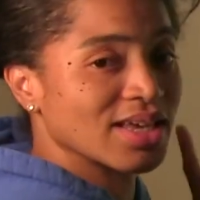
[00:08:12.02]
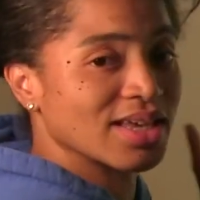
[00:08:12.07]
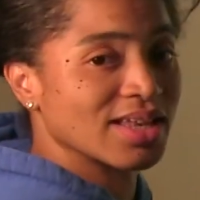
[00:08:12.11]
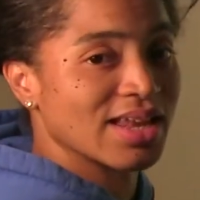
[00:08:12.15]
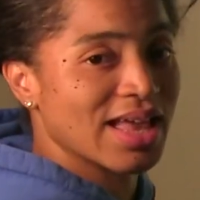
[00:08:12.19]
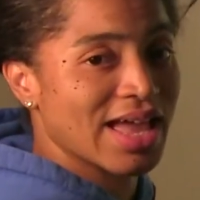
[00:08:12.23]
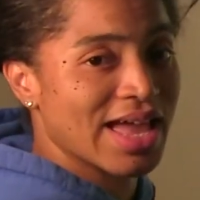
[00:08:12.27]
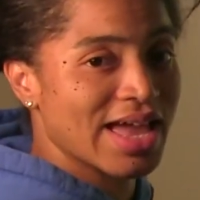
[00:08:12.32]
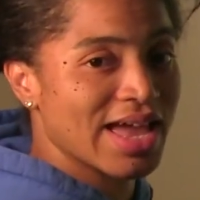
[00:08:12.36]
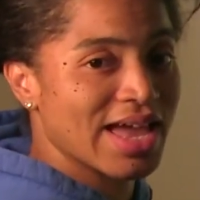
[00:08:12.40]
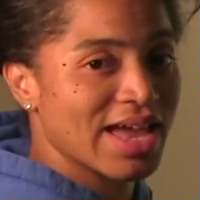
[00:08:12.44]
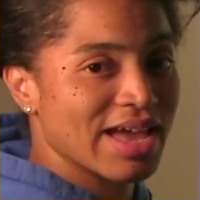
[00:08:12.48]
in
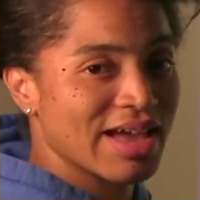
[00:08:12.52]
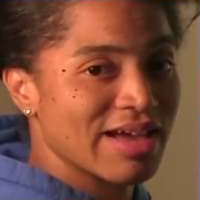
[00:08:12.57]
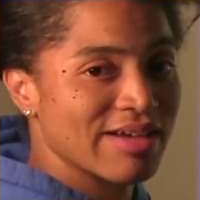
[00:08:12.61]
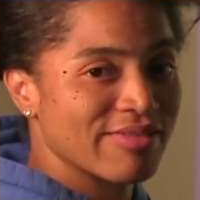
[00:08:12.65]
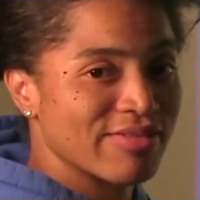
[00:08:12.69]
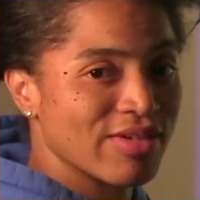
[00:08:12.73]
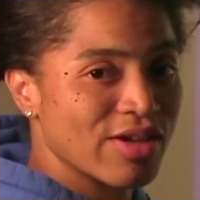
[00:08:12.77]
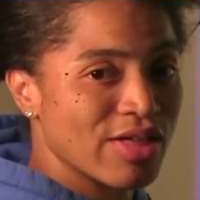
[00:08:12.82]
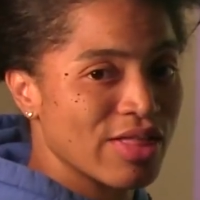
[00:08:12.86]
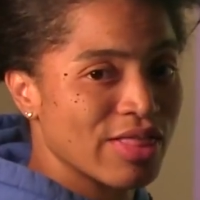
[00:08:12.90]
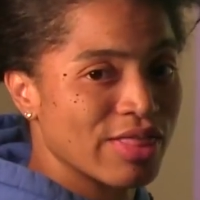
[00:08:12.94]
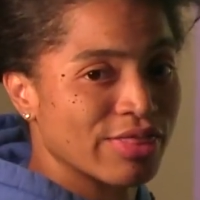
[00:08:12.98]
half
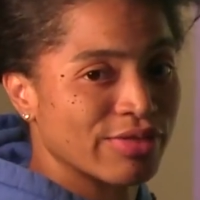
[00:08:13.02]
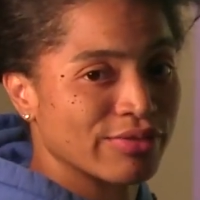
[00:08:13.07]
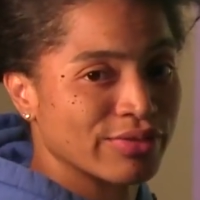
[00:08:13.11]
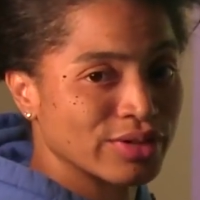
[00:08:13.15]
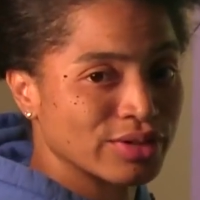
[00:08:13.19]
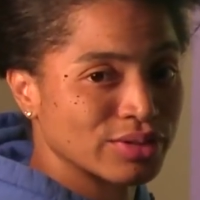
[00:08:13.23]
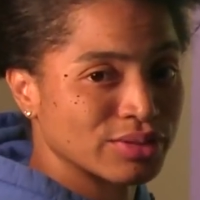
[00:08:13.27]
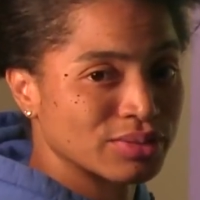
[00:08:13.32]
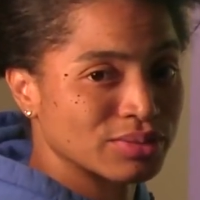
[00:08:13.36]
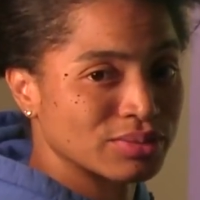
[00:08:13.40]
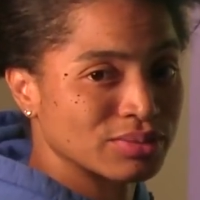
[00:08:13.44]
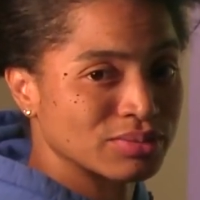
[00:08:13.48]

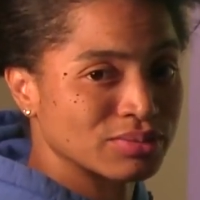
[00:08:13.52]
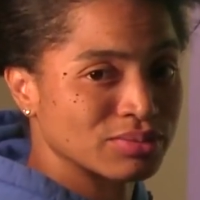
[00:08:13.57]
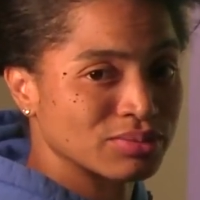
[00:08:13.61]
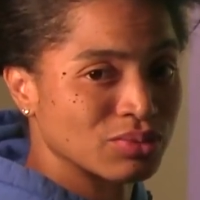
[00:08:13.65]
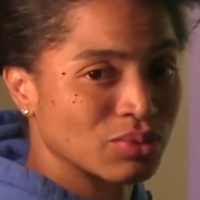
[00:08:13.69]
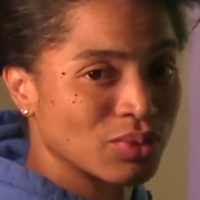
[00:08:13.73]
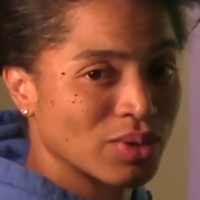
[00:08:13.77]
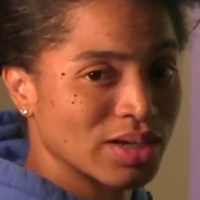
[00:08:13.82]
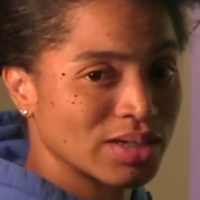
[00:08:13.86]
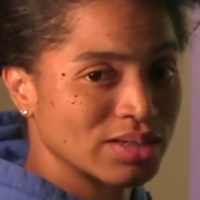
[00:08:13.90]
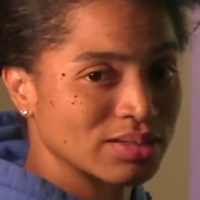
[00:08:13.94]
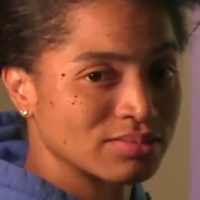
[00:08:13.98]
through
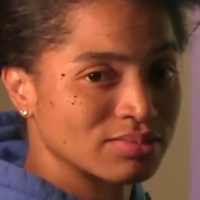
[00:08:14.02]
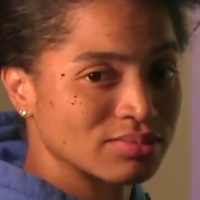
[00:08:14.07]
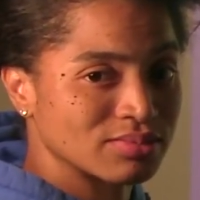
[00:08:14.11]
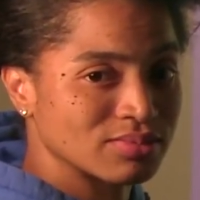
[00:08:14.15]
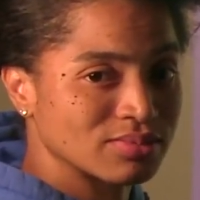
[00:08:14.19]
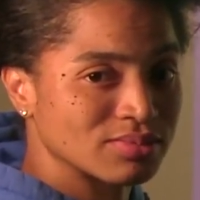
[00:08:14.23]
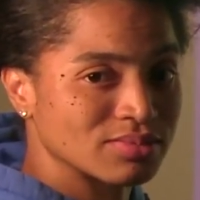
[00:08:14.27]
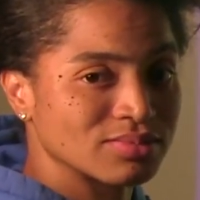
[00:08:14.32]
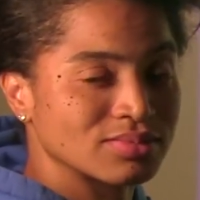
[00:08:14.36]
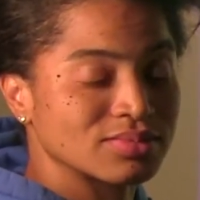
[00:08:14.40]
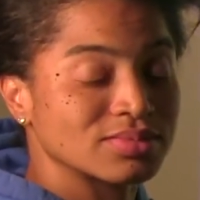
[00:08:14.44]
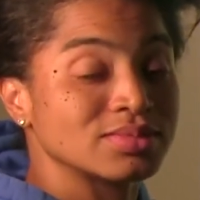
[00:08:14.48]
what?
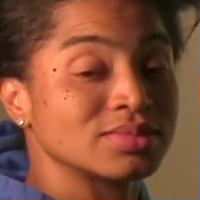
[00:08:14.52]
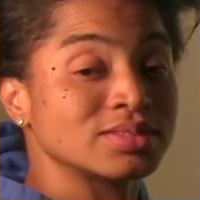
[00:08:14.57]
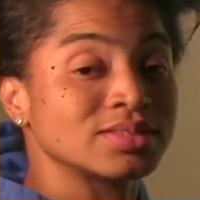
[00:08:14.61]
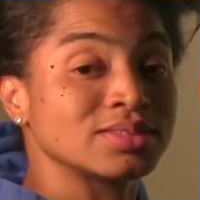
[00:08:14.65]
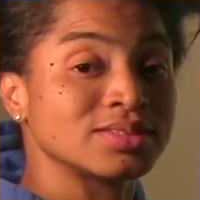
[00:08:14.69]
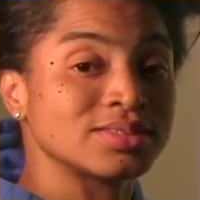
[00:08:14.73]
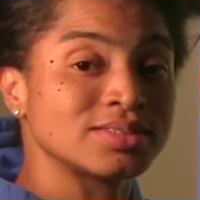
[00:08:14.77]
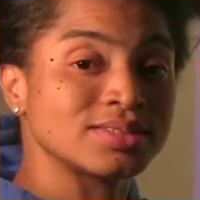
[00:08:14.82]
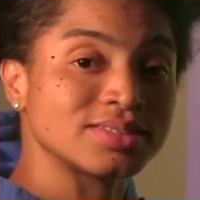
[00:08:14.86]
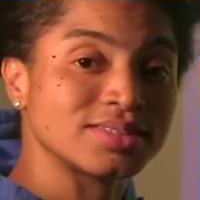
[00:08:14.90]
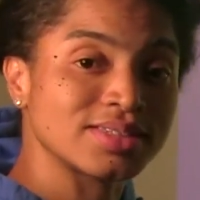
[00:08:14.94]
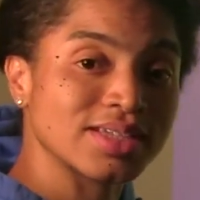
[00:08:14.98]

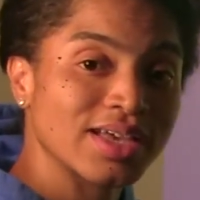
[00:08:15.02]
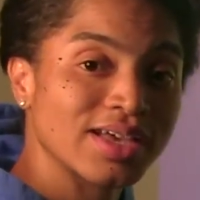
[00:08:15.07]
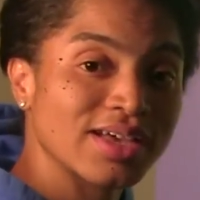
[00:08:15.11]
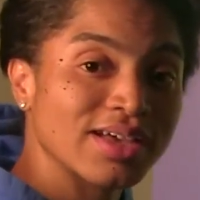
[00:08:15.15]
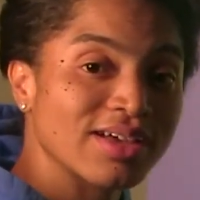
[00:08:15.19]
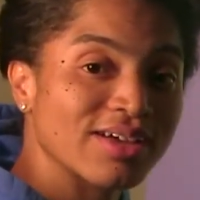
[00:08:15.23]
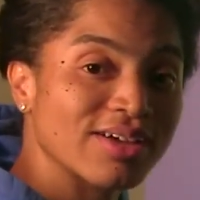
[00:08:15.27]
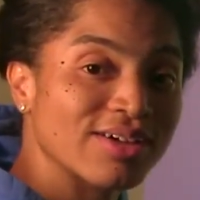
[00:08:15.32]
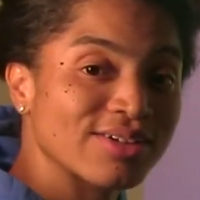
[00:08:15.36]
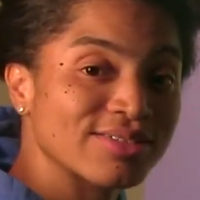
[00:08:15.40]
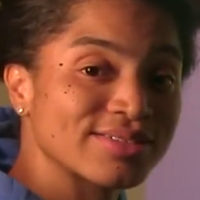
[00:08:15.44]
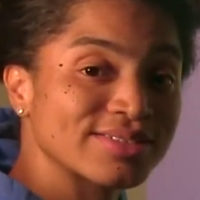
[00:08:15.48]

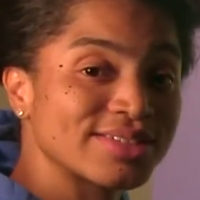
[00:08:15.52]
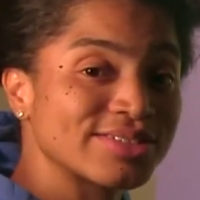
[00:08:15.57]
Cell